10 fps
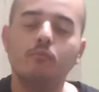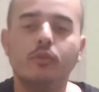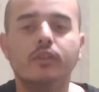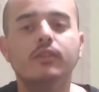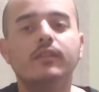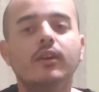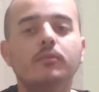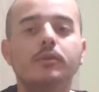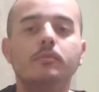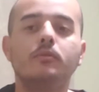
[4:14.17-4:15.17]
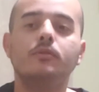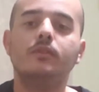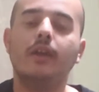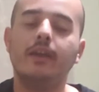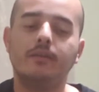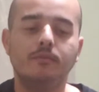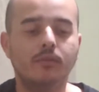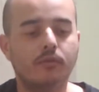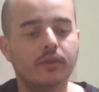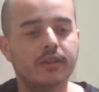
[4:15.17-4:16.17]
When you tell people to, hey,
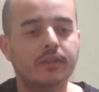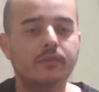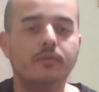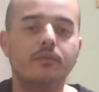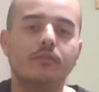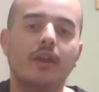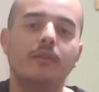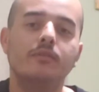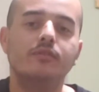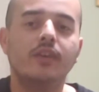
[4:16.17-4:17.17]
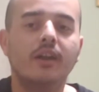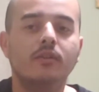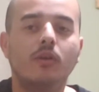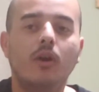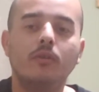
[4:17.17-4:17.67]
don't forget to subscribe to this channel.